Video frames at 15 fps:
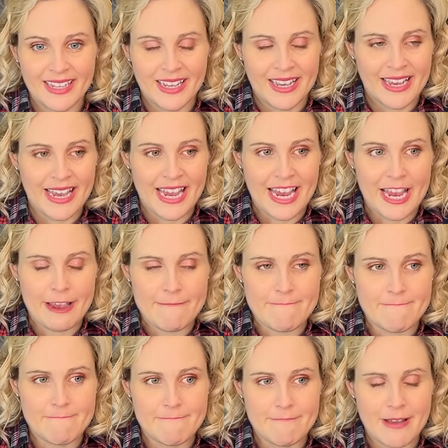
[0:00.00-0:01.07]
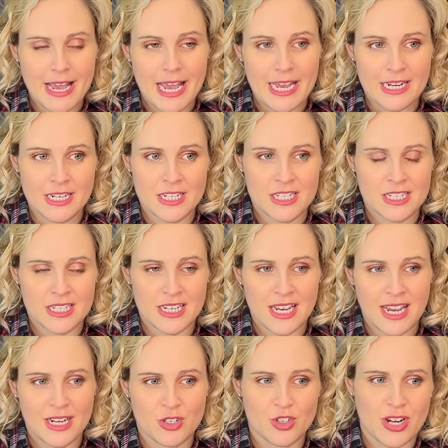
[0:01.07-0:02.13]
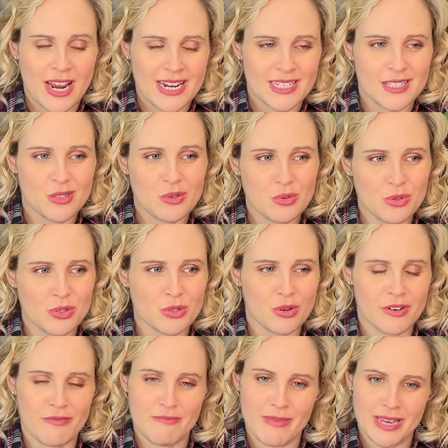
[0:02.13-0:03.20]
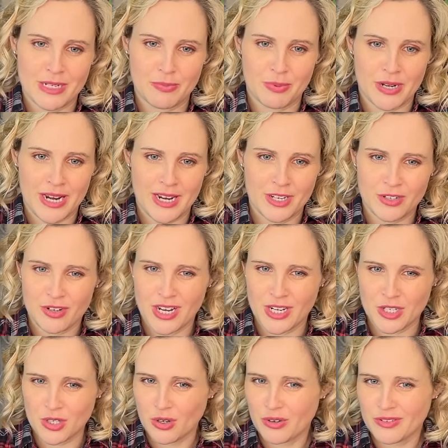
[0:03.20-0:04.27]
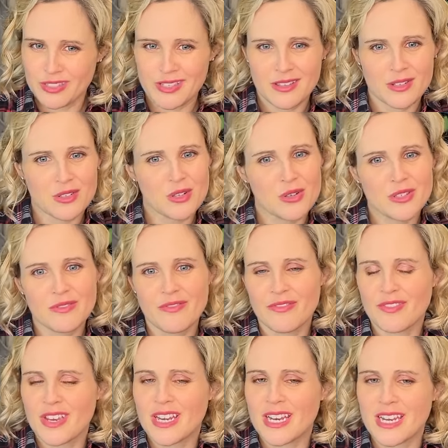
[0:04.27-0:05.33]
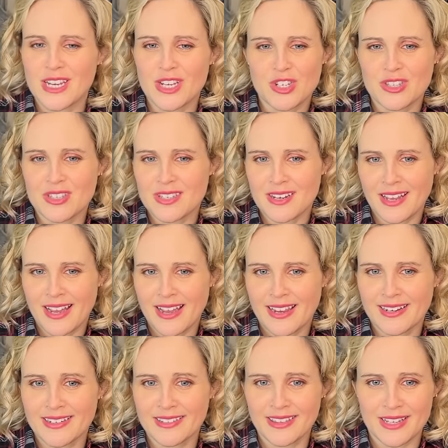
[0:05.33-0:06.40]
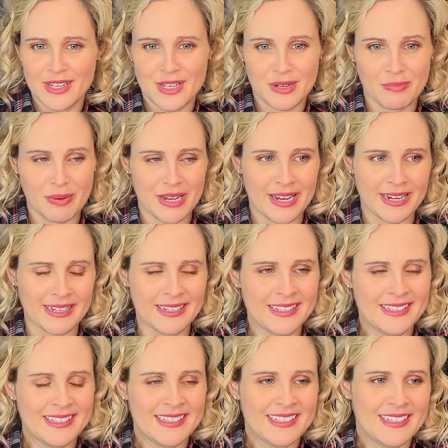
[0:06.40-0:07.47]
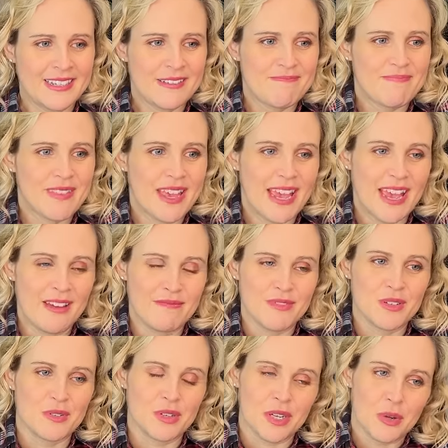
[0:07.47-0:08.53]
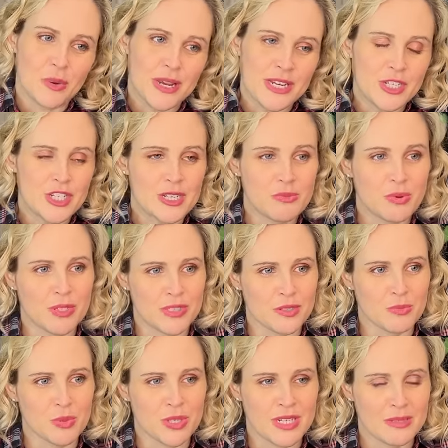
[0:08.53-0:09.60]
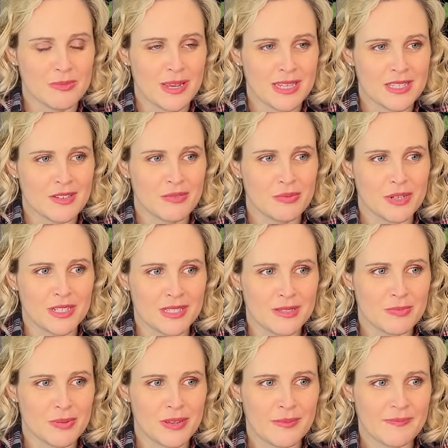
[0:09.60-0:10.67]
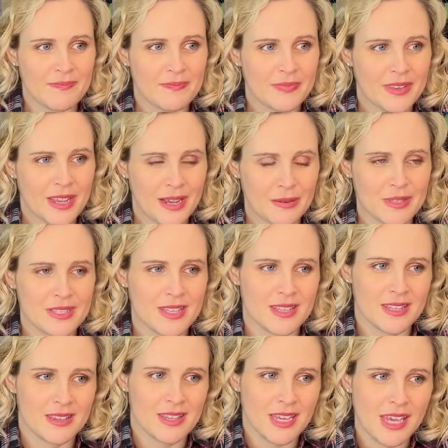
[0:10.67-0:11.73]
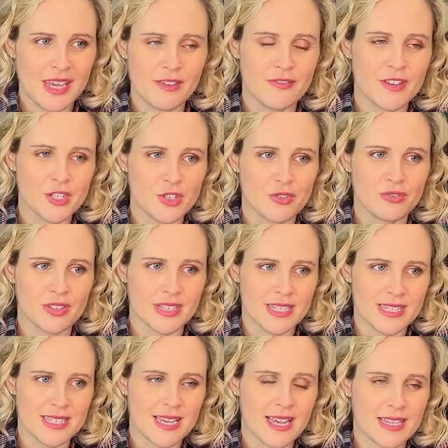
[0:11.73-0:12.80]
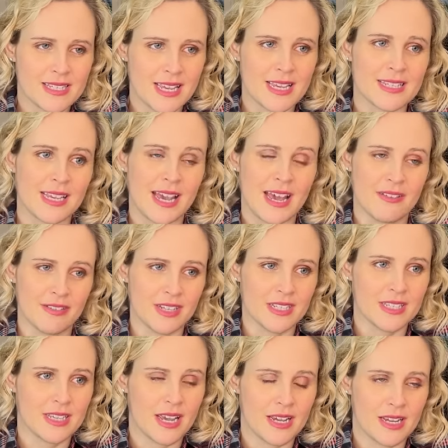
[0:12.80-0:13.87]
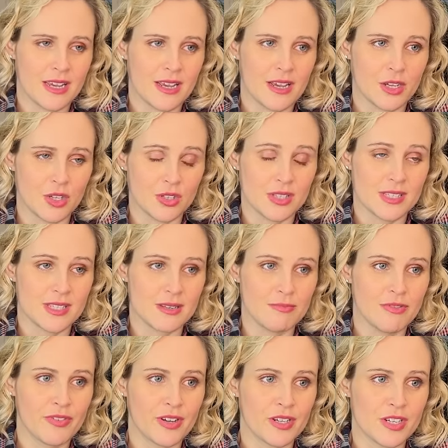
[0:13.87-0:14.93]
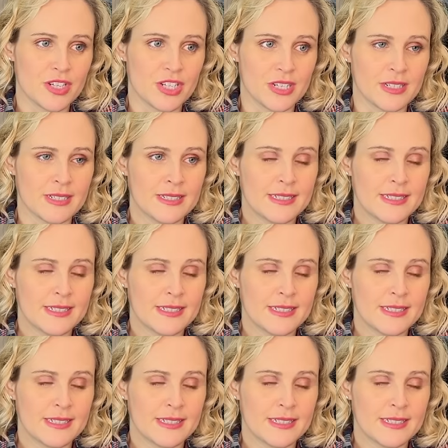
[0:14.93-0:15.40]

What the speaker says: And I tried to go sort of mid price range. Obviously there's lots of variations in iron that you can buy, you know, like quite cheap ones or more expensive ones, but I would say that the key feature really is it having a good steam function.